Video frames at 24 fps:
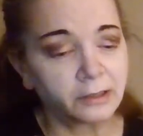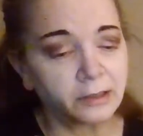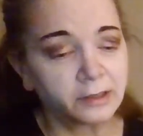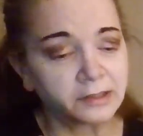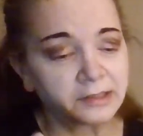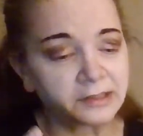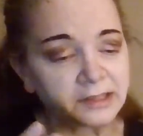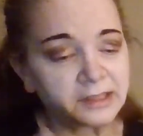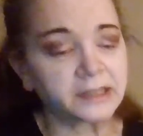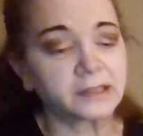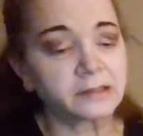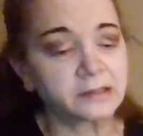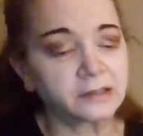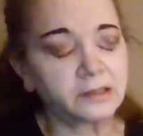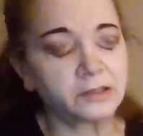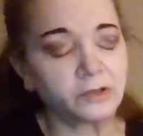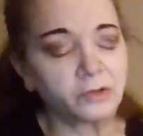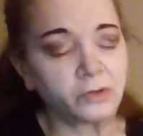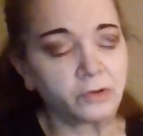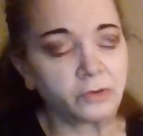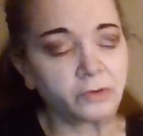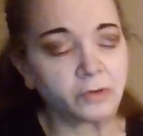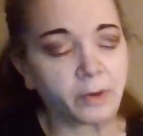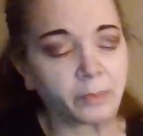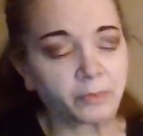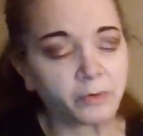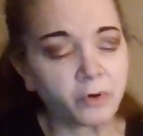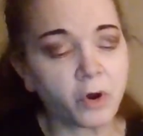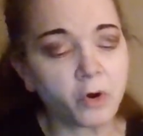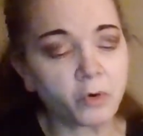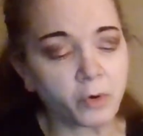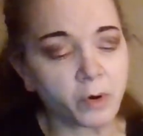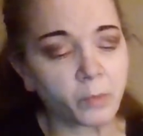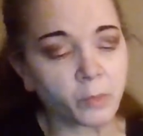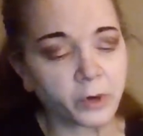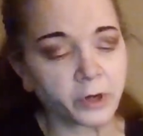stick to a
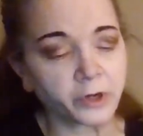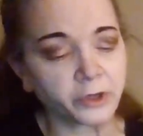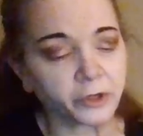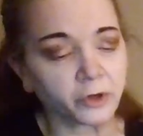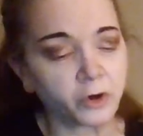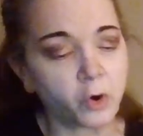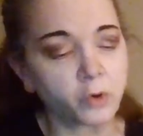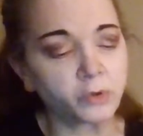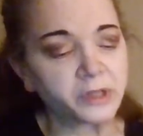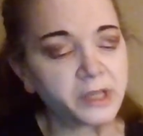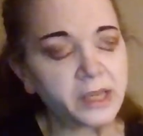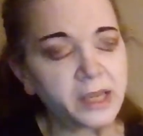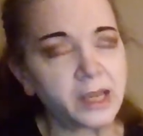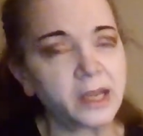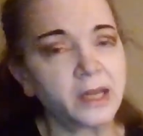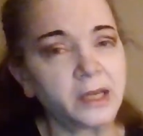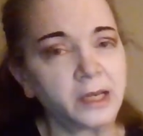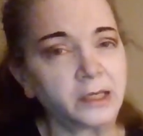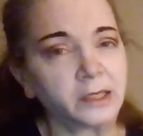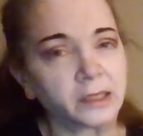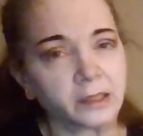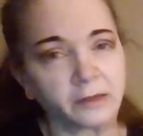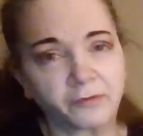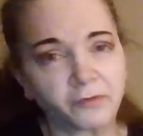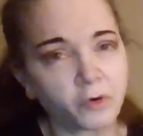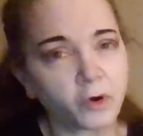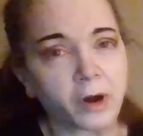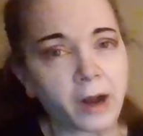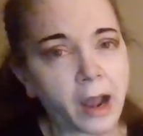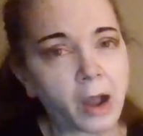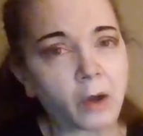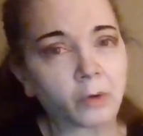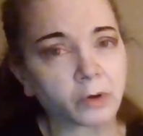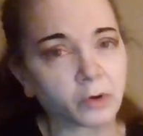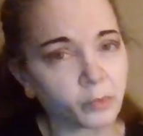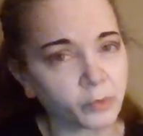program where you're only eating in a
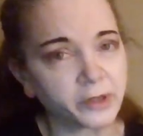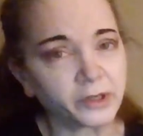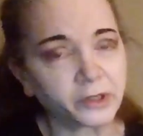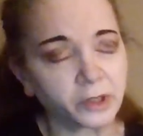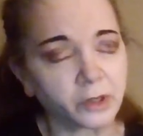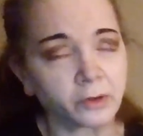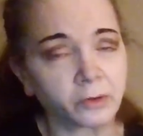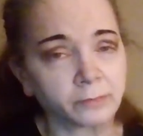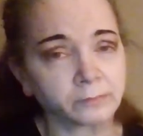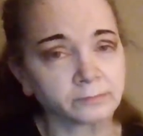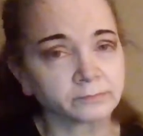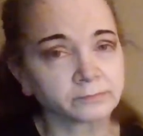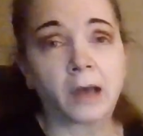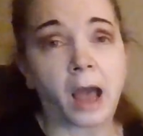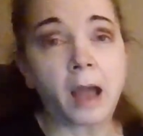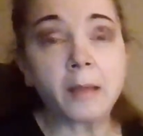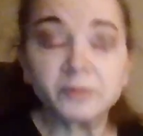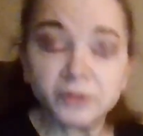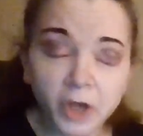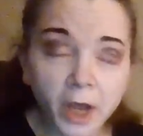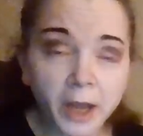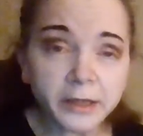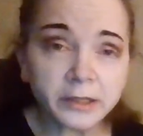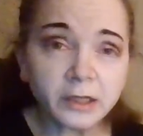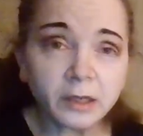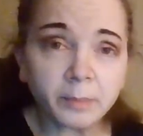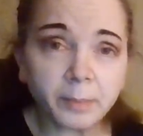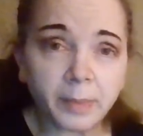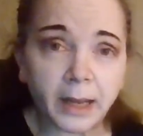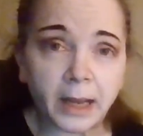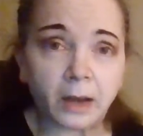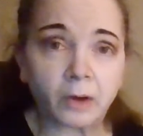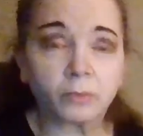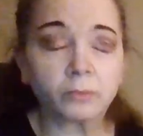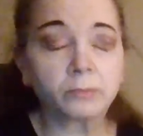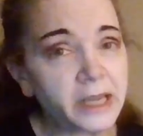4 hour window. I'm talking
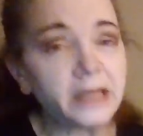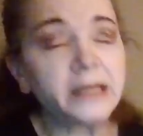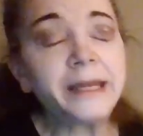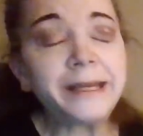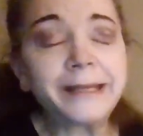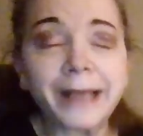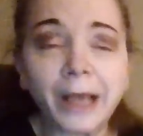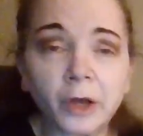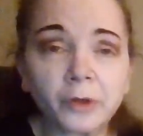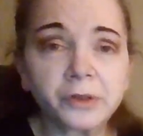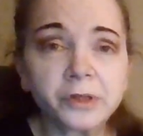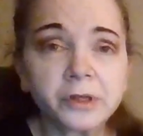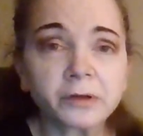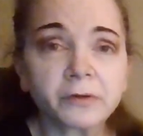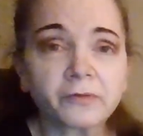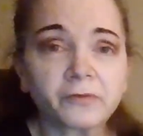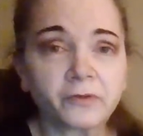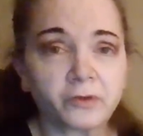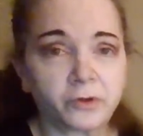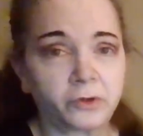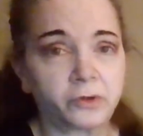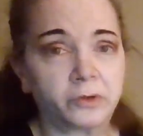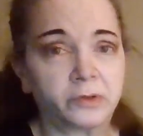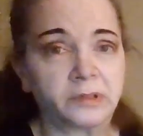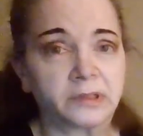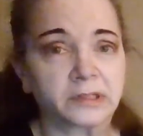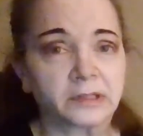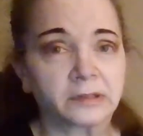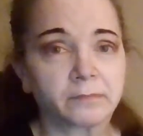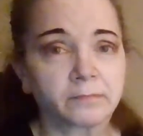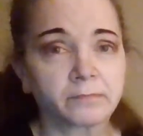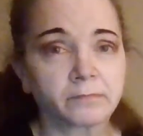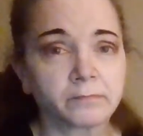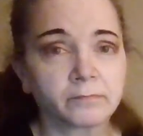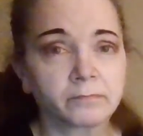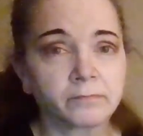about eating healthier
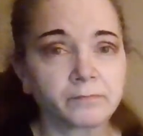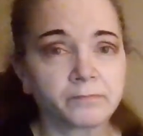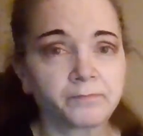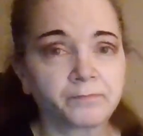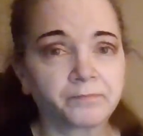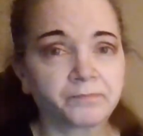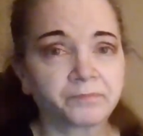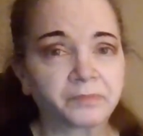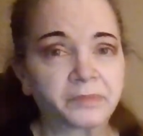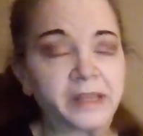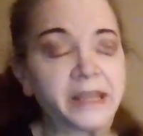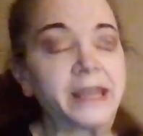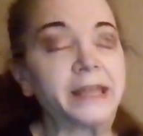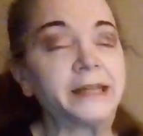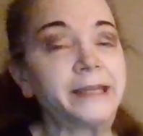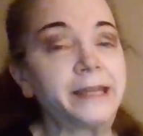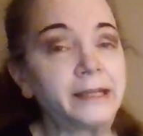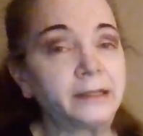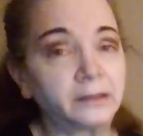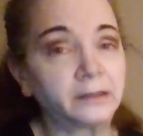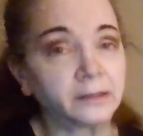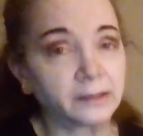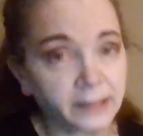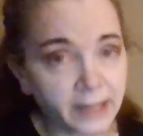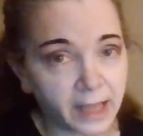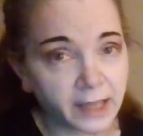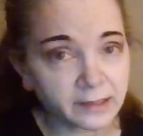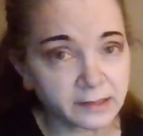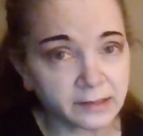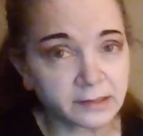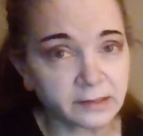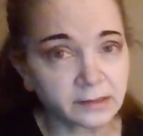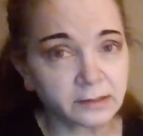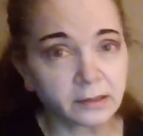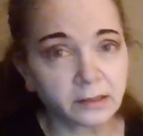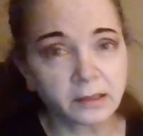foods, eating
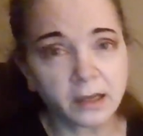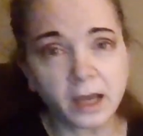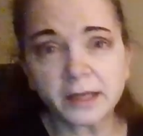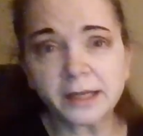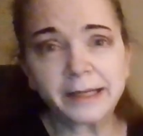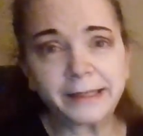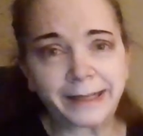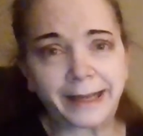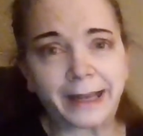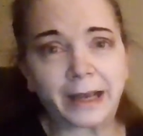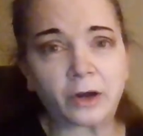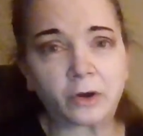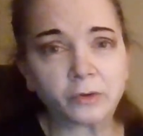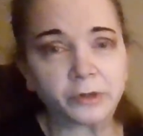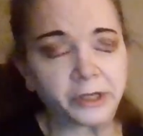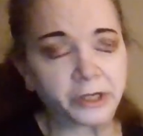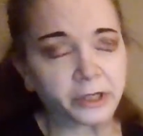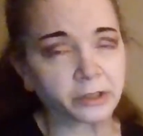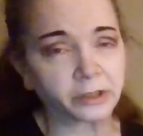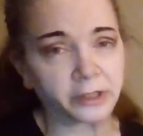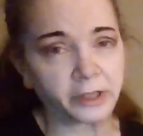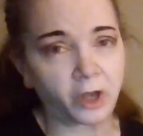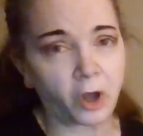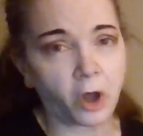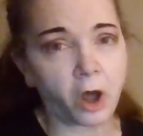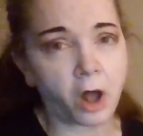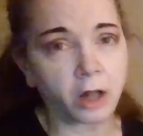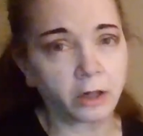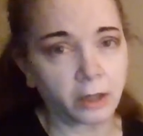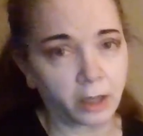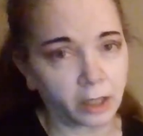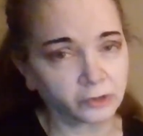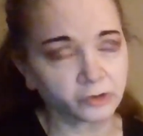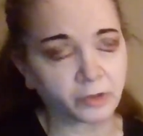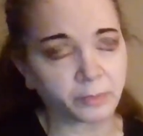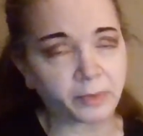less, cutting out nearly
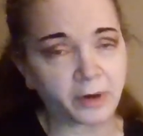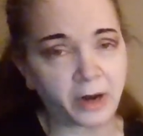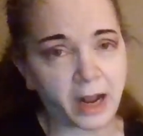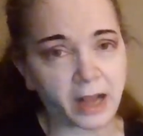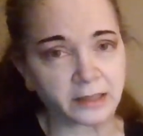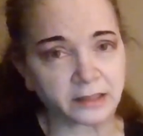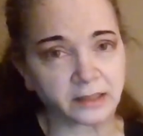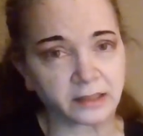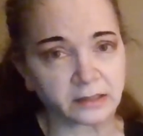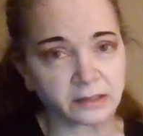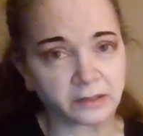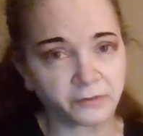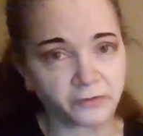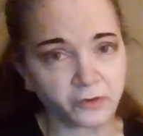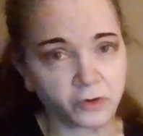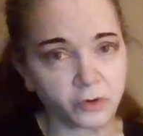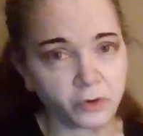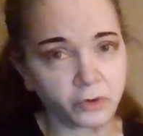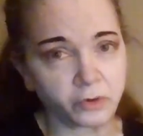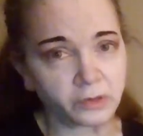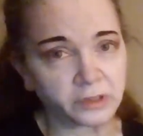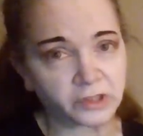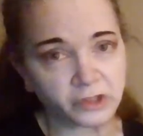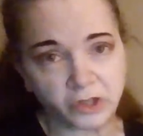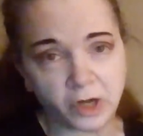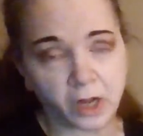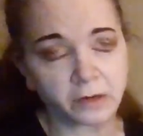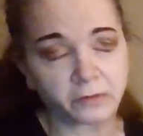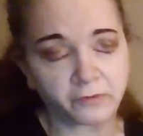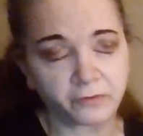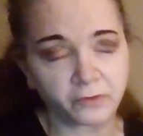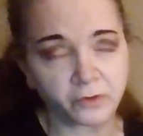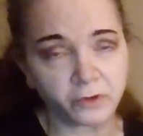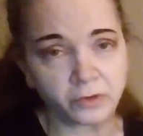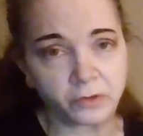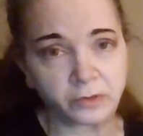all ultra processed foods,
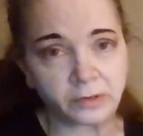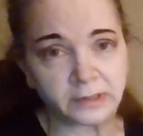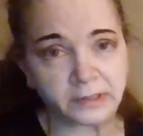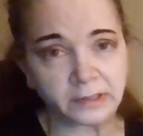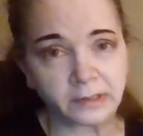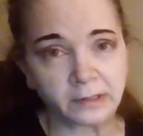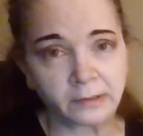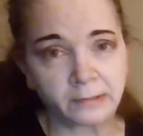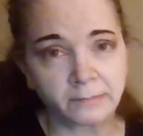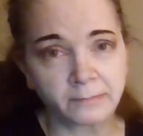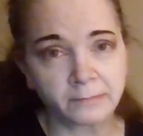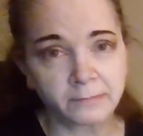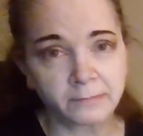junk foods,